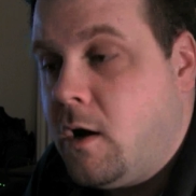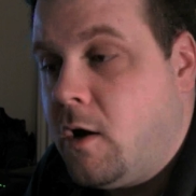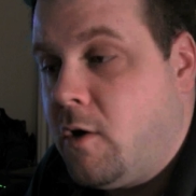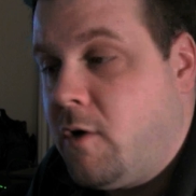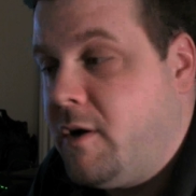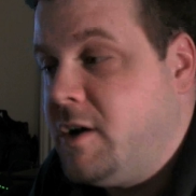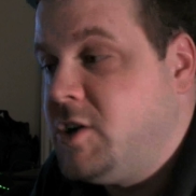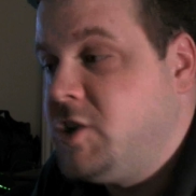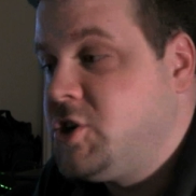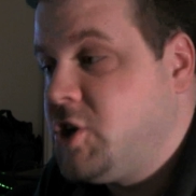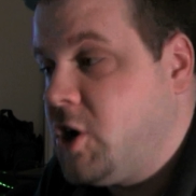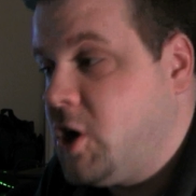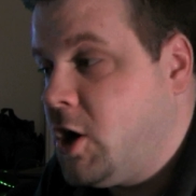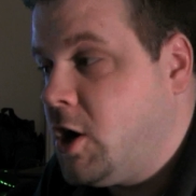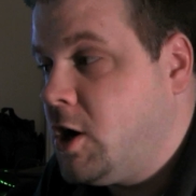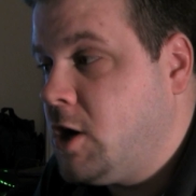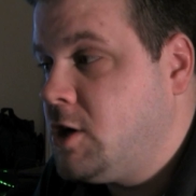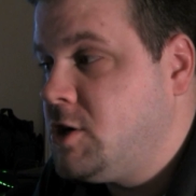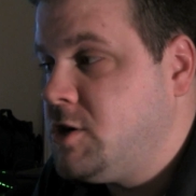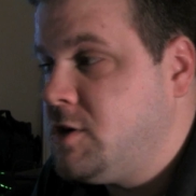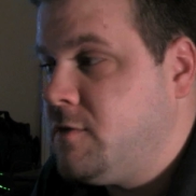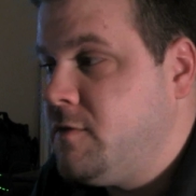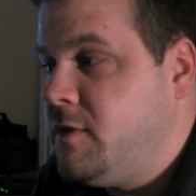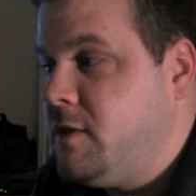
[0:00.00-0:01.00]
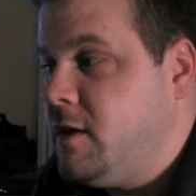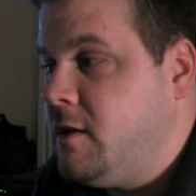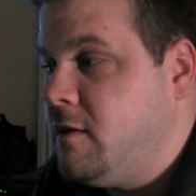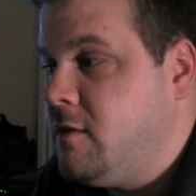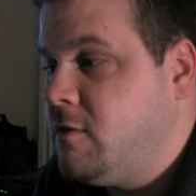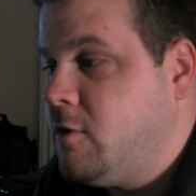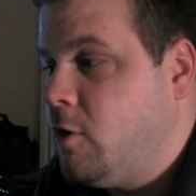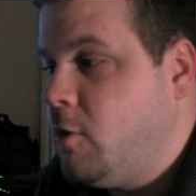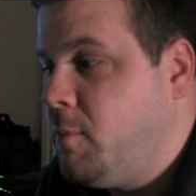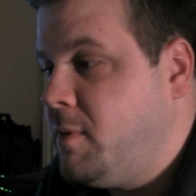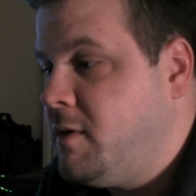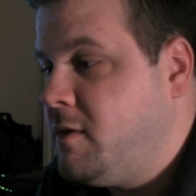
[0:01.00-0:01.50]
are in charge of
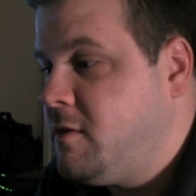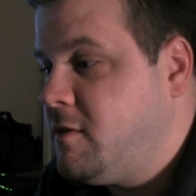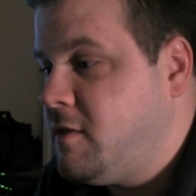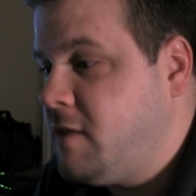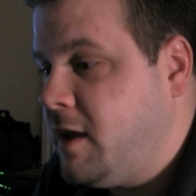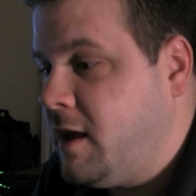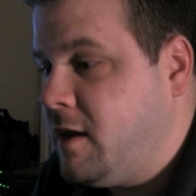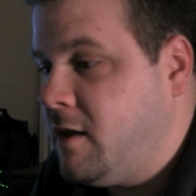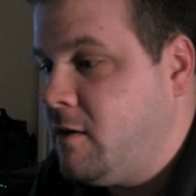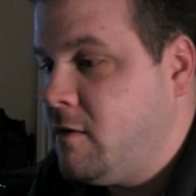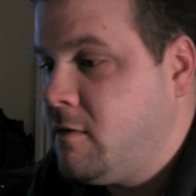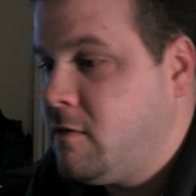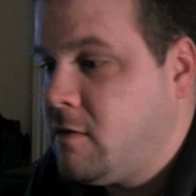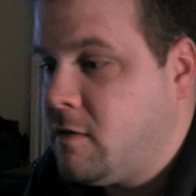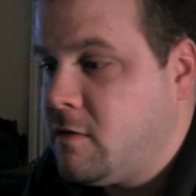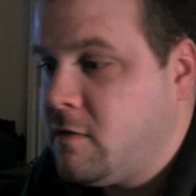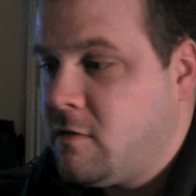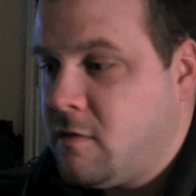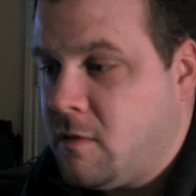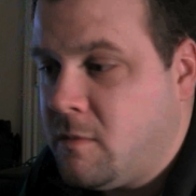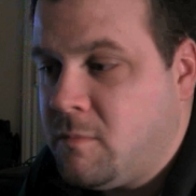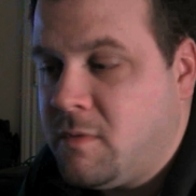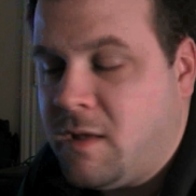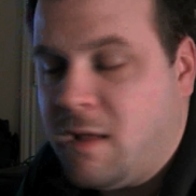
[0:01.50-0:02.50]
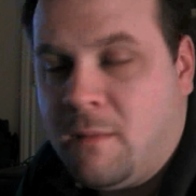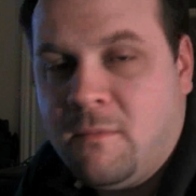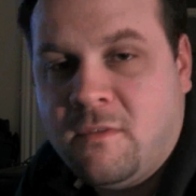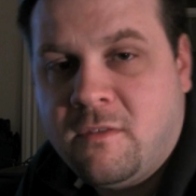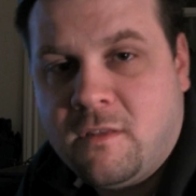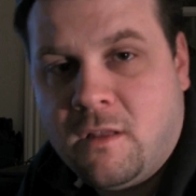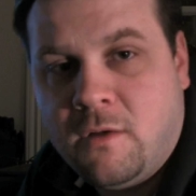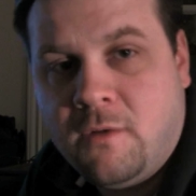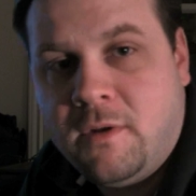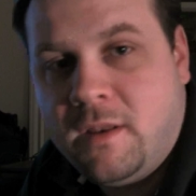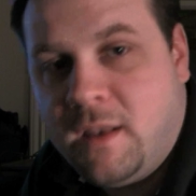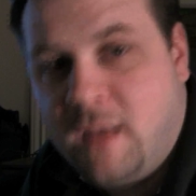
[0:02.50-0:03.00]
these open standards can sometimes
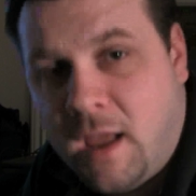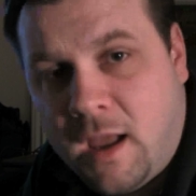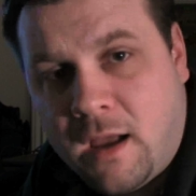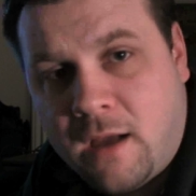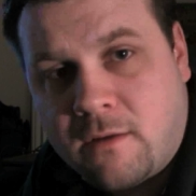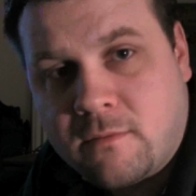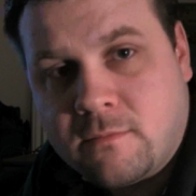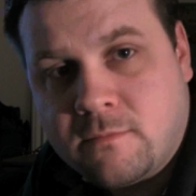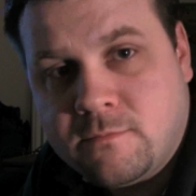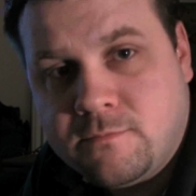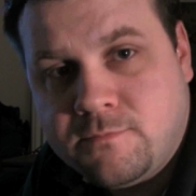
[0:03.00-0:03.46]
slow it down.